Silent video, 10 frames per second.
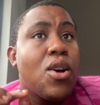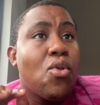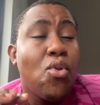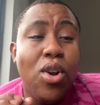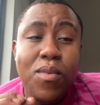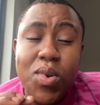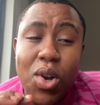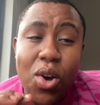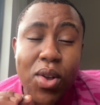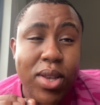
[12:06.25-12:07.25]
Coulomb's
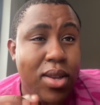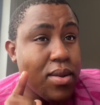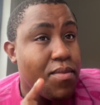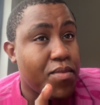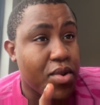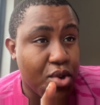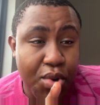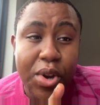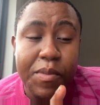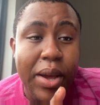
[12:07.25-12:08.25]
laws do
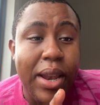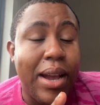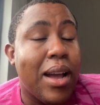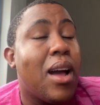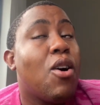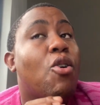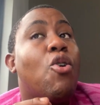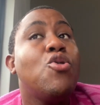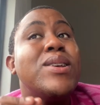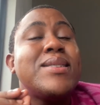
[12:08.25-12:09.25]
not panic.
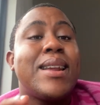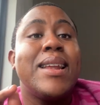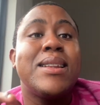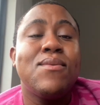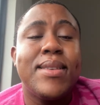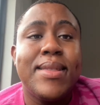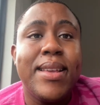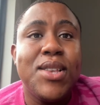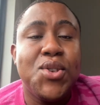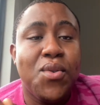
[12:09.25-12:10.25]
Always write down the
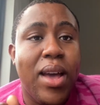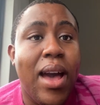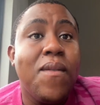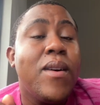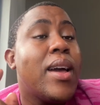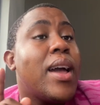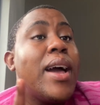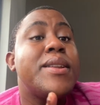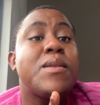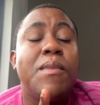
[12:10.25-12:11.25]
things you have
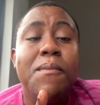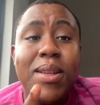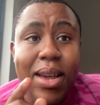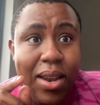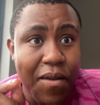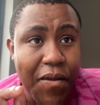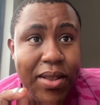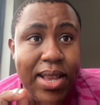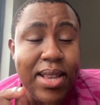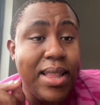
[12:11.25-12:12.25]
and remember that in
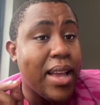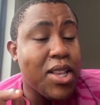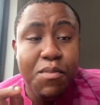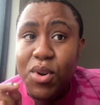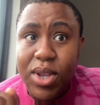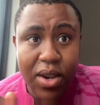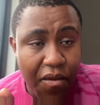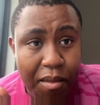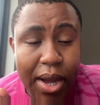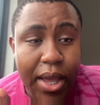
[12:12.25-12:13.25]
physics there is positive
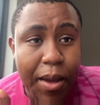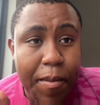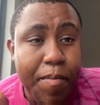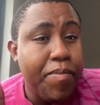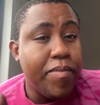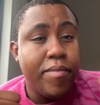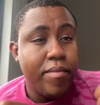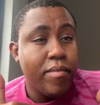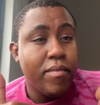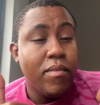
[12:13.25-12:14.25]
marking.
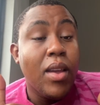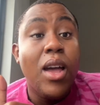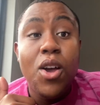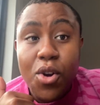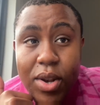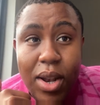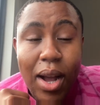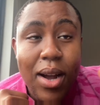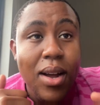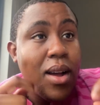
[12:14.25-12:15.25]
Good
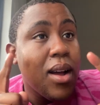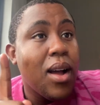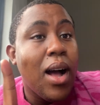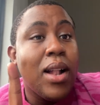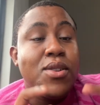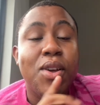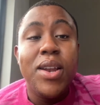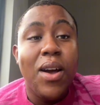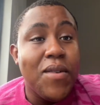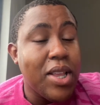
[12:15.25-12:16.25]
luck. I'll try and
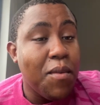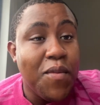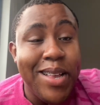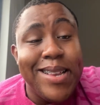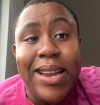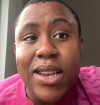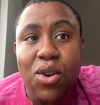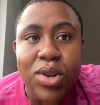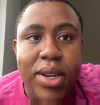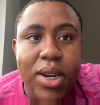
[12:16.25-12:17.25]
cover some of these later
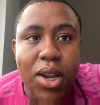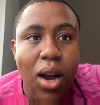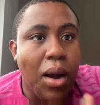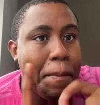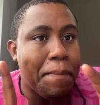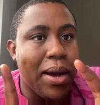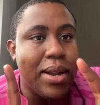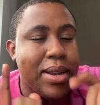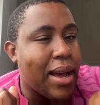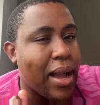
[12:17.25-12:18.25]
on TikTok,
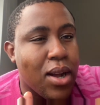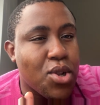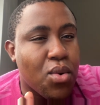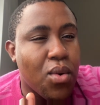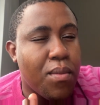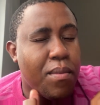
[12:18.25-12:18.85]
but I got to go.